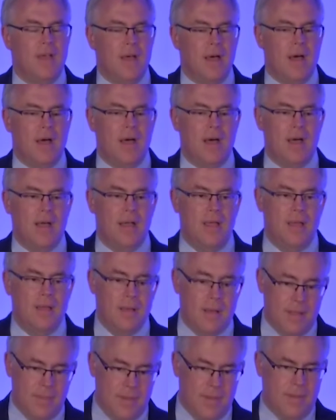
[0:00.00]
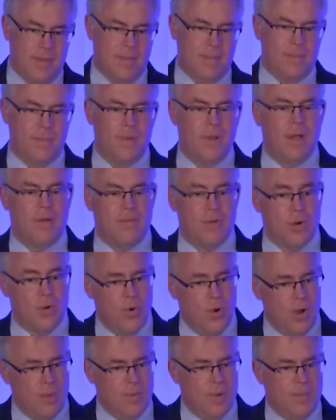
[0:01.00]
Governor
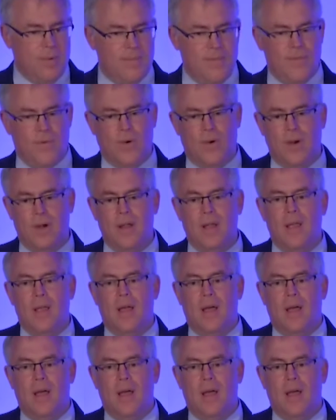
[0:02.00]
Cuomo before,